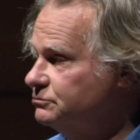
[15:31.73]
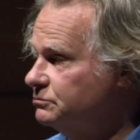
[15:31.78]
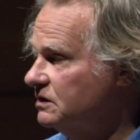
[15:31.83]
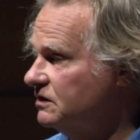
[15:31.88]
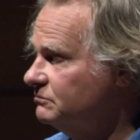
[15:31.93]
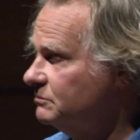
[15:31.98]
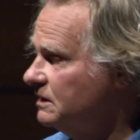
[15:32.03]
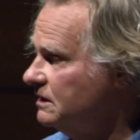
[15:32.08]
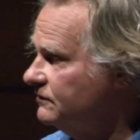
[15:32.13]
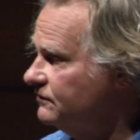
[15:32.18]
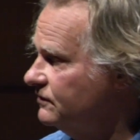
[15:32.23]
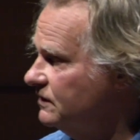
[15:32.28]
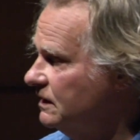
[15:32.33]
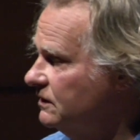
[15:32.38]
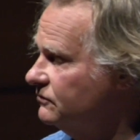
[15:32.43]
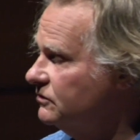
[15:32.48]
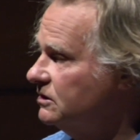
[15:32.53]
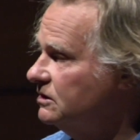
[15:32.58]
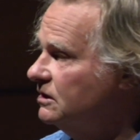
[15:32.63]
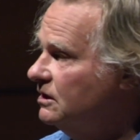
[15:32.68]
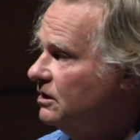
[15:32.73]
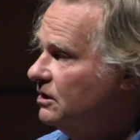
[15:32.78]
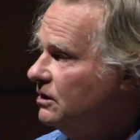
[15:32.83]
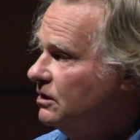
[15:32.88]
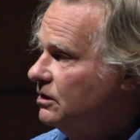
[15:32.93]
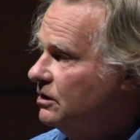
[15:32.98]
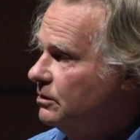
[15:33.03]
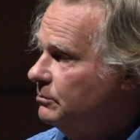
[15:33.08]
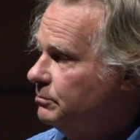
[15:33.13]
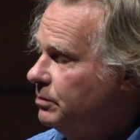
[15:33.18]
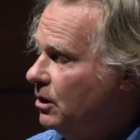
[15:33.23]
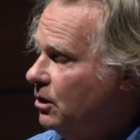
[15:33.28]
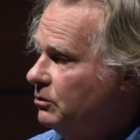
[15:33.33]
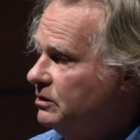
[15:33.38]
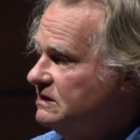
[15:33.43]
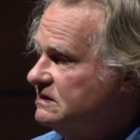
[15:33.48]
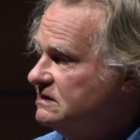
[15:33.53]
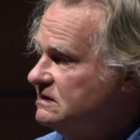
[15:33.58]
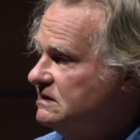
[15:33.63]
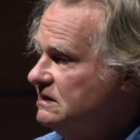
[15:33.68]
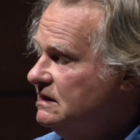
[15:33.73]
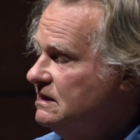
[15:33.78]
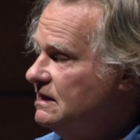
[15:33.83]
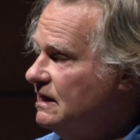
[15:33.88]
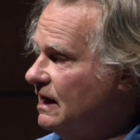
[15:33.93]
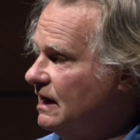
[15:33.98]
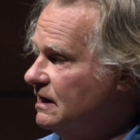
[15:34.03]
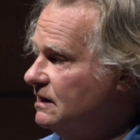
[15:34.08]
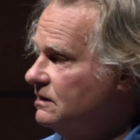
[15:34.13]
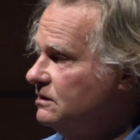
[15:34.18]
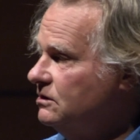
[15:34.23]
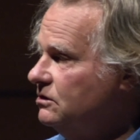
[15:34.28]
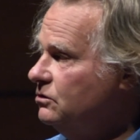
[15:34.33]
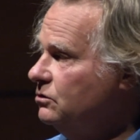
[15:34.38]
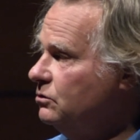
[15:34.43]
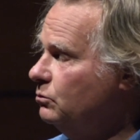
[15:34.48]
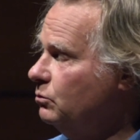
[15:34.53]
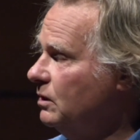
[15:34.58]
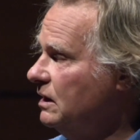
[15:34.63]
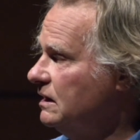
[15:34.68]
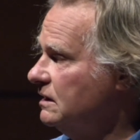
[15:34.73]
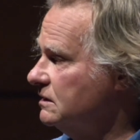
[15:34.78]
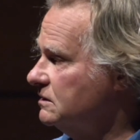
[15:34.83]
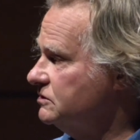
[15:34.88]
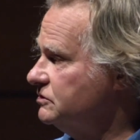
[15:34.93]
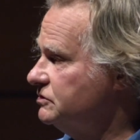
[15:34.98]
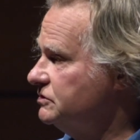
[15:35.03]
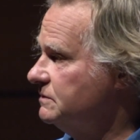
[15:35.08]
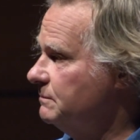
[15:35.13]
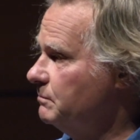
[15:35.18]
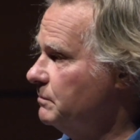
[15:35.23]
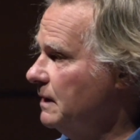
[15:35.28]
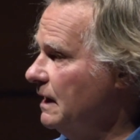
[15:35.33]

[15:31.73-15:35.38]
One of my favorite poets did that, Lew Welch,